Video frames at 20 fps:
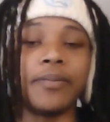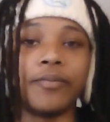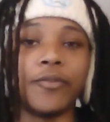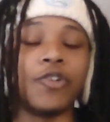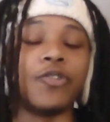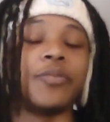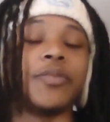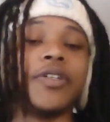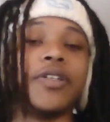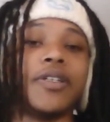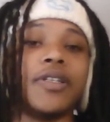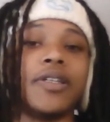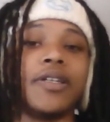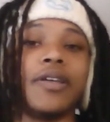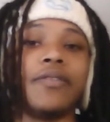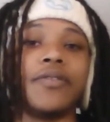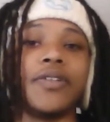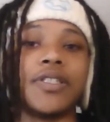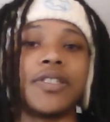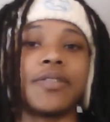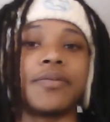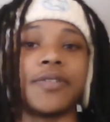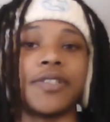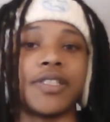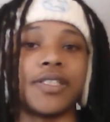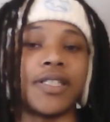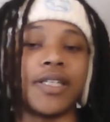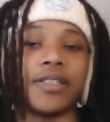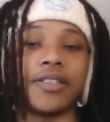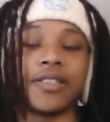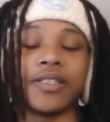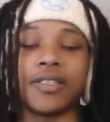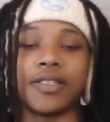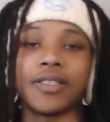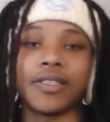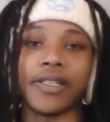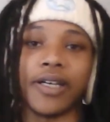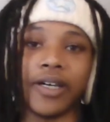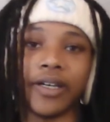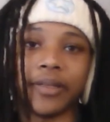Norman giving this much attention
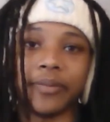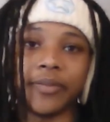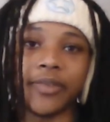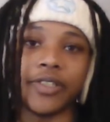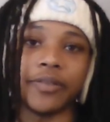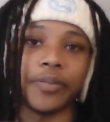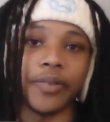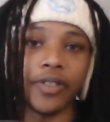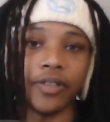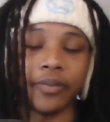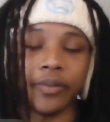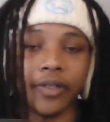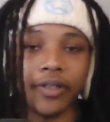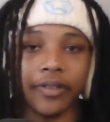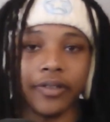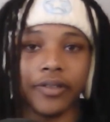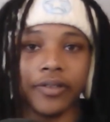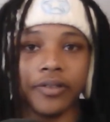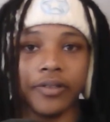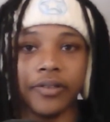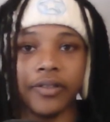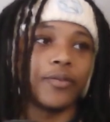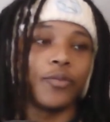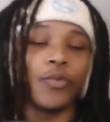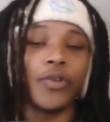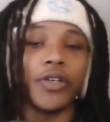and time to Peter Parker. We